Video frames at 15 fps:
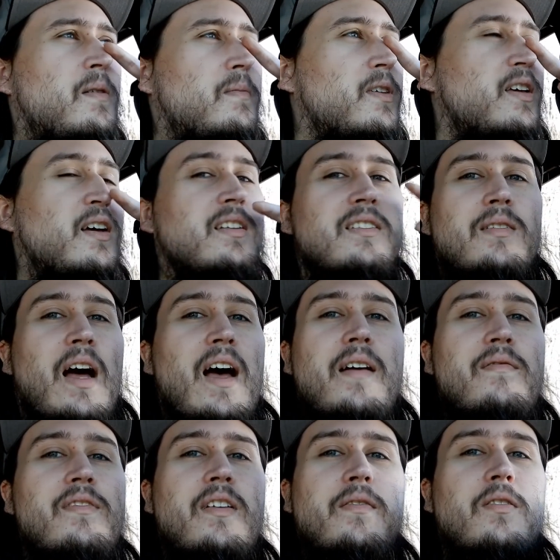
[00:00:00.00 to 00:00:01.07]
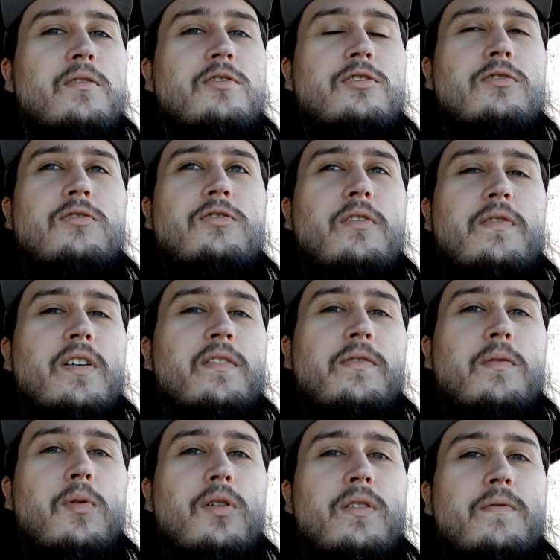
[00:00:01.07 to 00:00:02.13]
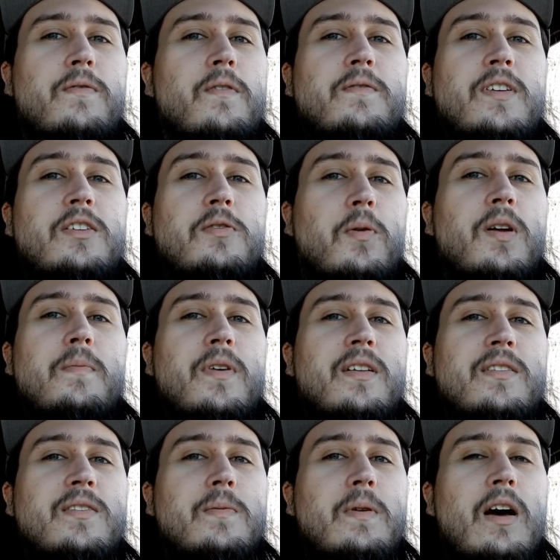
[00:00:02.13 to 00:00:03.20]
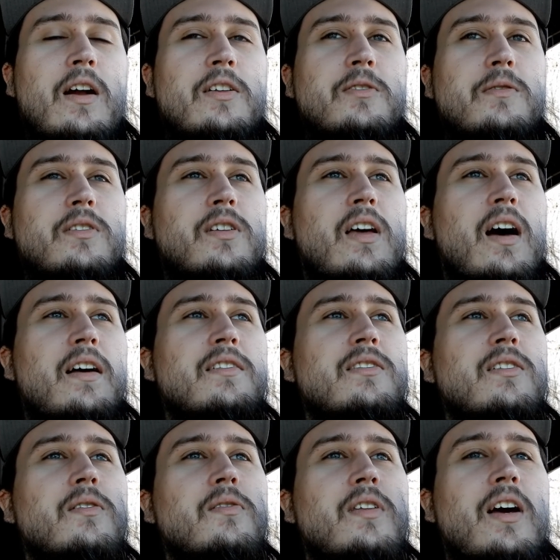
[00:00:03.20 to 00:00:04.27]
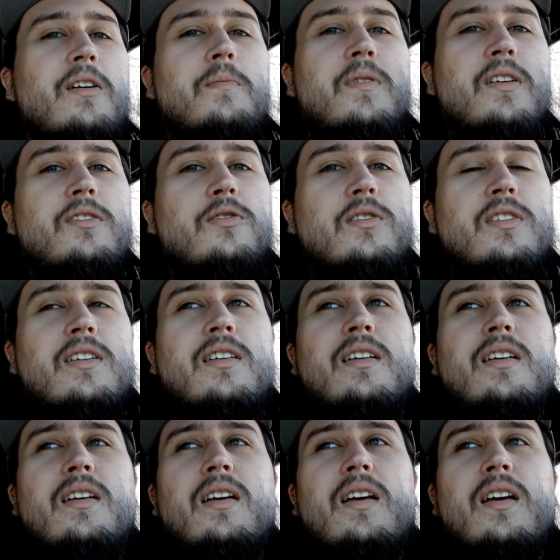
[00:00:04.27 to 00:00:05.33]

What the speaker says: because I've never driven it for more than 15-20 minutes, to be honest with you guys. So that'll be interesting.